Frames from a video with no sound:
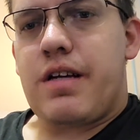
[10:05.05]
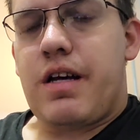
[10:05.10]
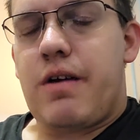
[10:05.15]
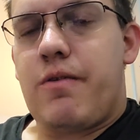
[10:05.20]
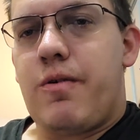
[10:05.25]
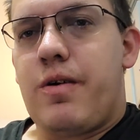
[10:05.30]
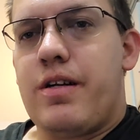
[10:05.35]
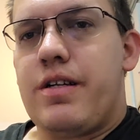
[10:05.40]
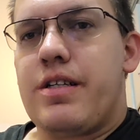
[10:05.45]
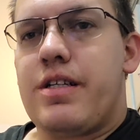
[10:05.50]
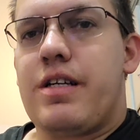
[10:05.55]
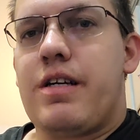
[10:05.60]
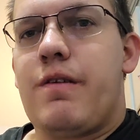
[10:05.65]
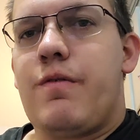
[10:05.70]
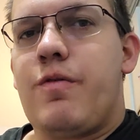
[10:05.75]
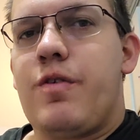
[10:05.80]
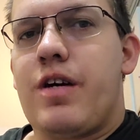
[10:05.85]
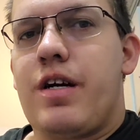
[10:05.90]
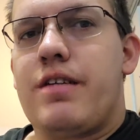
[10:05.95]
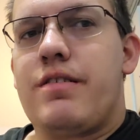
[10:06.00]
I wanted to give
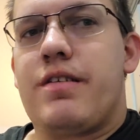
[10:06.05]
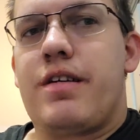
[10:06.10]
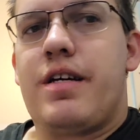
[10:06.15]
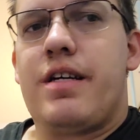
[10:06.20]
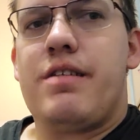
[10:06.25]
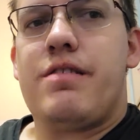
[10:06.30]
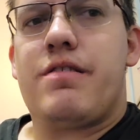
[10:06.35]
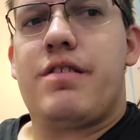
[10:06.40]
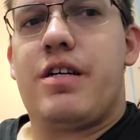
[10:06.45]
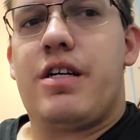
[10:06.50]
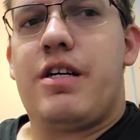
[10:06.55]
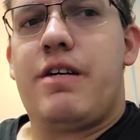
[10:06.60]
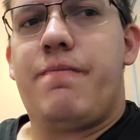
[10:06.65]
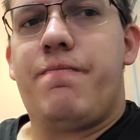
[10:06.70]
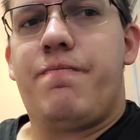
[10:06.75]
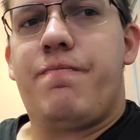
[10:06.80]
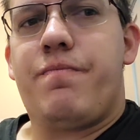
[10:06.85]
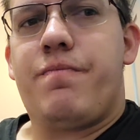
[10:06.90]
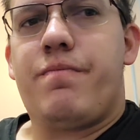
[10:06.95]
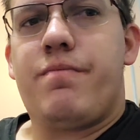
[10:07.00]
you guys a heads up,
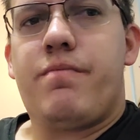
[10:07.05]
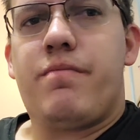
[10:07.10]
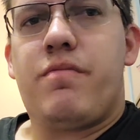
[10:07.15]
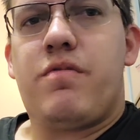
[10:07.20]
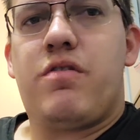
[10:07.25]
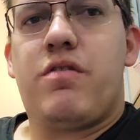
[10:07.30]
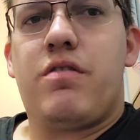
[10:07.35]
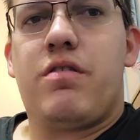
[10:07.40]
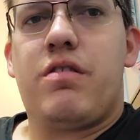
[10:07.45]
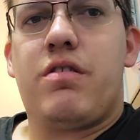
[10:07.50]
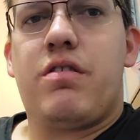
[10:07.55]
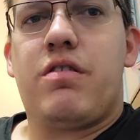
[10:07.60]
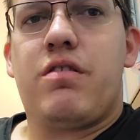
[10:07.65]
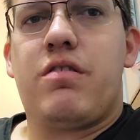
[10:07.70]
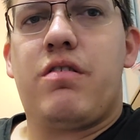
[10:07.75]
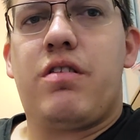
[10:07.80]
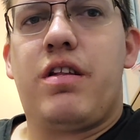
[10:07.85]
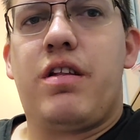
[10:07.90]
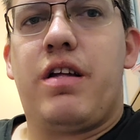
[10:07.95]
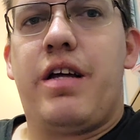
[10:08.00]

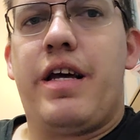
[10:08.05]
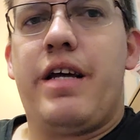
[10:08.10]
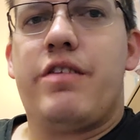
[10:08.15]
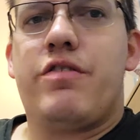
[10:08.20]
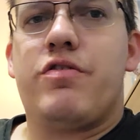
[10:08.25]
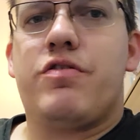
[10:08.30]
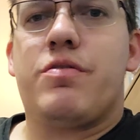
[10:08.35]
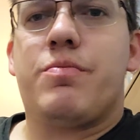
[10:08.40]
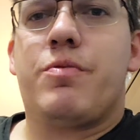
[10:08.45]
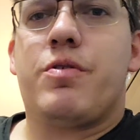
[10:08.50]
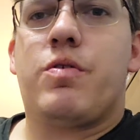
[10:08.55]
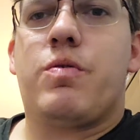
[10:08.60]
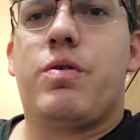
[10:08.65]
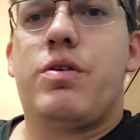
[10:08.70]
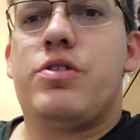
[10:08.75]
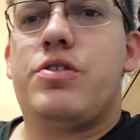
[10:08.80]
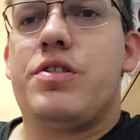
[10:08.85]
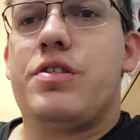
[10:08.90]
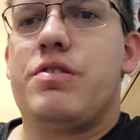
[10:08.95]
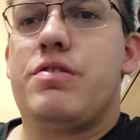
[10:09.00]
answer some more
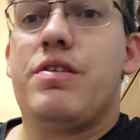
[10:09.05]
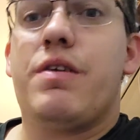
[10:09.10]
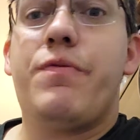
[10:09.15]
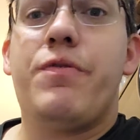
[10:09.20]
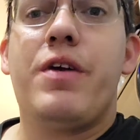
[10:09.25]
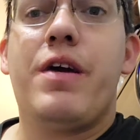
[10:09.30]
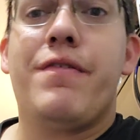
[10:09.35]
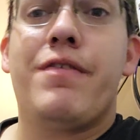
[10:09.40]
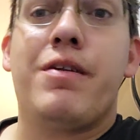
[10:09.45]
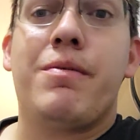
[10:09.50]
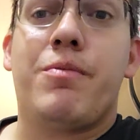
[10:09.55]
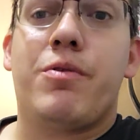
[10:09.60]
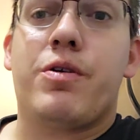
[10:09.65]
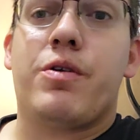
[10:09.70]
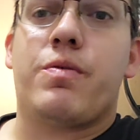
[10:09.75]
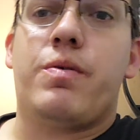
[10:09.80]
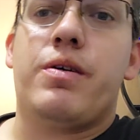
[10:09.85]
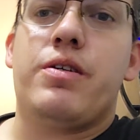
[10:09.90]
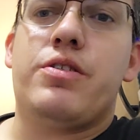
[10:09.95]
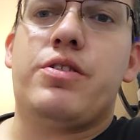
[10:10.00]
questions. If you have any more
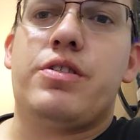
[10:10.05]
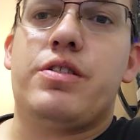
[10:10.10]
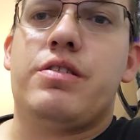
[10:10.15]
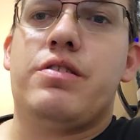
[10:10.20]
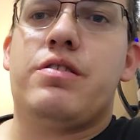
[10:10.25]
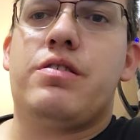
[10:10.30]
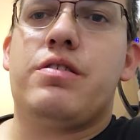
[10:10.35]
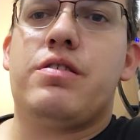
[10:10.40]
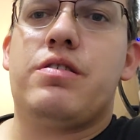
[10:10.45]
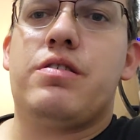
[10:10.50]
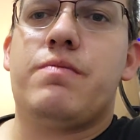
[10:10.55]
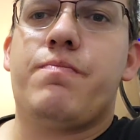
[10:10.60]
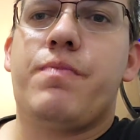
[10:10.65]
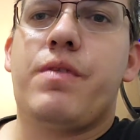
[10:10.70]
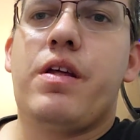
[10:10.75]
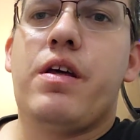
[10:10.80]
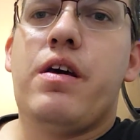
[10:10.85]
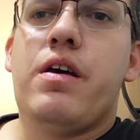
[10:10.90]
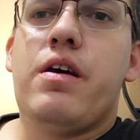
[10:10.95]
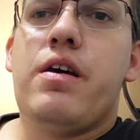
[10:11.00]
questions, just
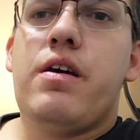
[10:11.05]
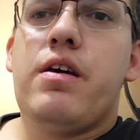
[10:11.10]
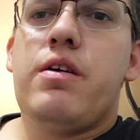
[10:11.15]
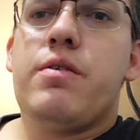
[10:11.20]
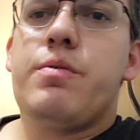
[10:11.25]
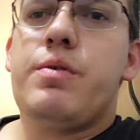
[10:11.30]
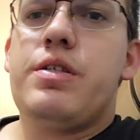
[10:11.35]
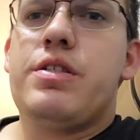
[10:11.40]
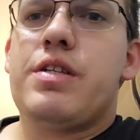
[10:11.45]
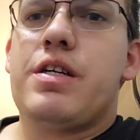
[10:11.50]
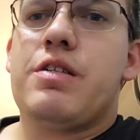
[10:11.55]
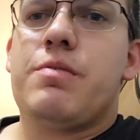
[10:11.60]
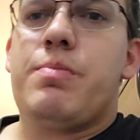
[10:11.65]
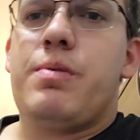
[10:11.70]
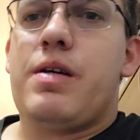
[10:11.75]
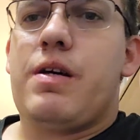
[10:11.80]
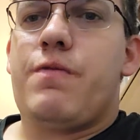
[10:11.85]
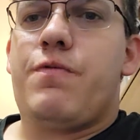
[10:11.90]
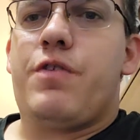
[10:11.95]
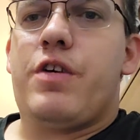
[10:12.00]
reach out to
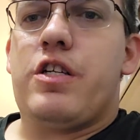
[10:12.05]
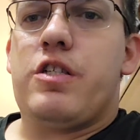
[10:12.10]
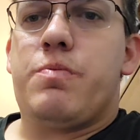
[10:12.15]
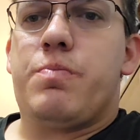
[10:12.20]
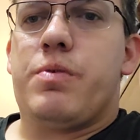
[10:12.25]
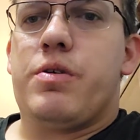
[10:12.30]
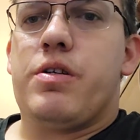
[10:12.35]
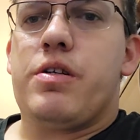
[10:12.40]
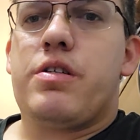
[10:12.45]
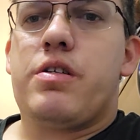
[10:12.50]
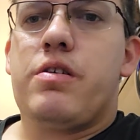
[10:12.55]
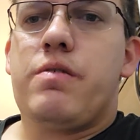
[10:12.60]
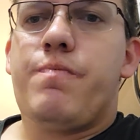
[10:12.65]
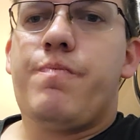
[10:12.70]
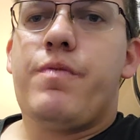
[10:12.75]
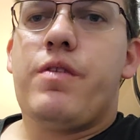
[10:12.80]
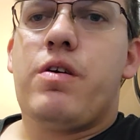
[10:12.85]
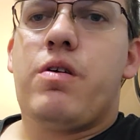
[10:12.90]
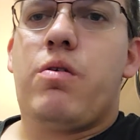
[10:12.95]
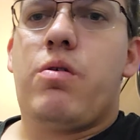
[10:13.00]
me on Facebook
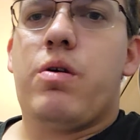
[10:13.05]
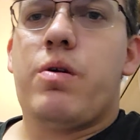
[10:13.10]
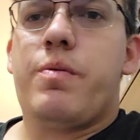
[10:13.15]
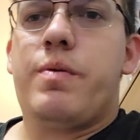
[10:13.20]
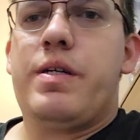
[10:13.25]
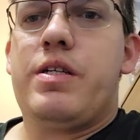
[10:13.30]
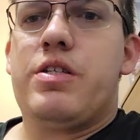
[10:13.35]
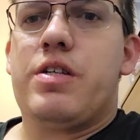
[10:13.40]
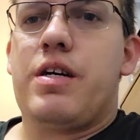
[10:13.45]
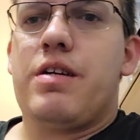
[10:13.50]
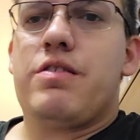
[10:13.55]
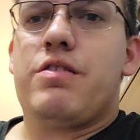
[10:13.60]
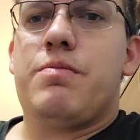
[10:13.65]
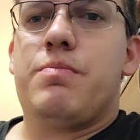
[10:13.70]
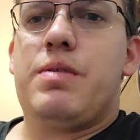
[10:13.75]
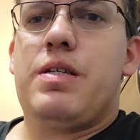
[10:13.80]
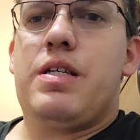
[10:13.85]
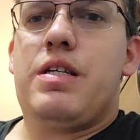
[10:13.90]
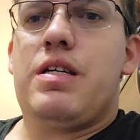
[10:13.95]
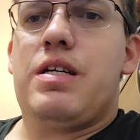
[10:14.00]
or reach out to
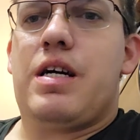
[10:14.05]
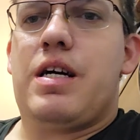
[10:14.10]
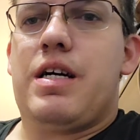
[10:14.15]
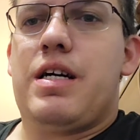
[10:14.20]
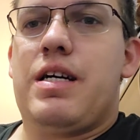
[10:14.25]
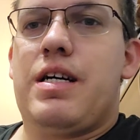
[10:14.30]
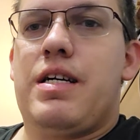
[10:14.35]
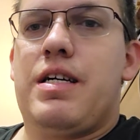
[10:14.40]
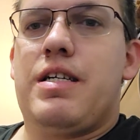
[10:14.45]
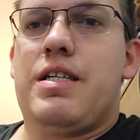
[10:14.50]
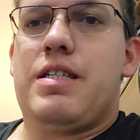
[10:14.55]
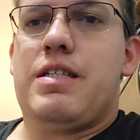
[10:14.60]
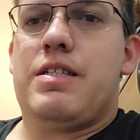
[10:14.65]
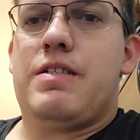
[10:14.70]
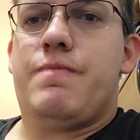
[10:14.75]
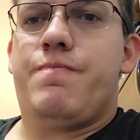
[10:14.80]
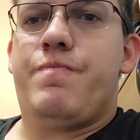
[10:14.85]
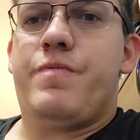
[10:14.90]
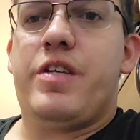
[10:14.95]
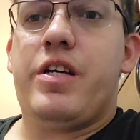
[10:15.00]
me
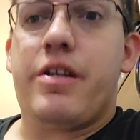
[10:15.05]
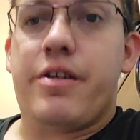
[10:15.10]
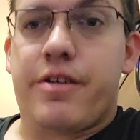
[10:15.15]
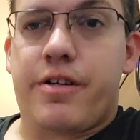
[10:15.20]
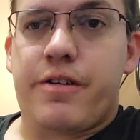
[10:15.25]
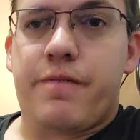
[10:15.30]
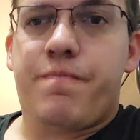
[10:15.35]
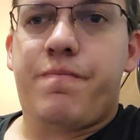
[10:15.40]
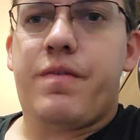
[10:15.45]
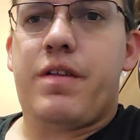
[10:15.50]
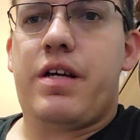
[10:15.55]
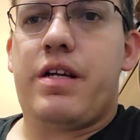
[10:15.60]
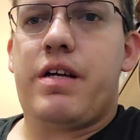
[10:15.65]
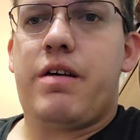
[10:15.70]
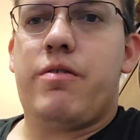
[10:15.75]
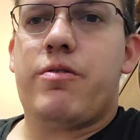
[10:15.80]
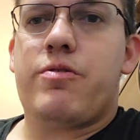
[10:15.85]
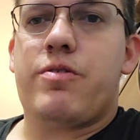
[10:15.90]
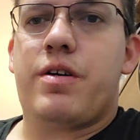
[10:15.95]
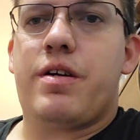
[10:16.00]
on here, and
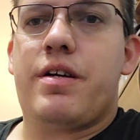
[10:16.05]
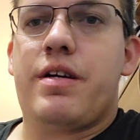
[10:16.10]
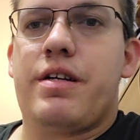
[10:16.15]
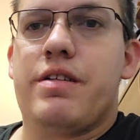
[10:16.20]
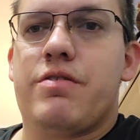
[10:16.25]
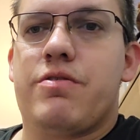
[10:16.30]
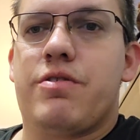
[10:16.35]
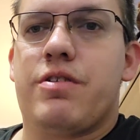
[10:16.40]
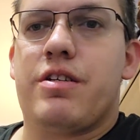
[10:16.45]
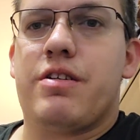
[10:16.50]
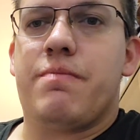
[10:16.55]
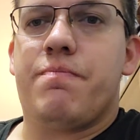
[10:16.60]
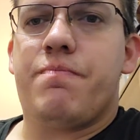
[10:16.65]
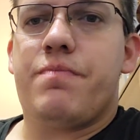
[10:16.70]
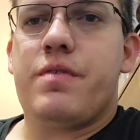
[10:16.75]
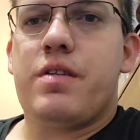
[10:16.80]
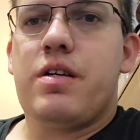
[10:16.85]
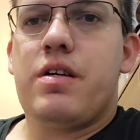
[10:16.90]
I will try to answer them.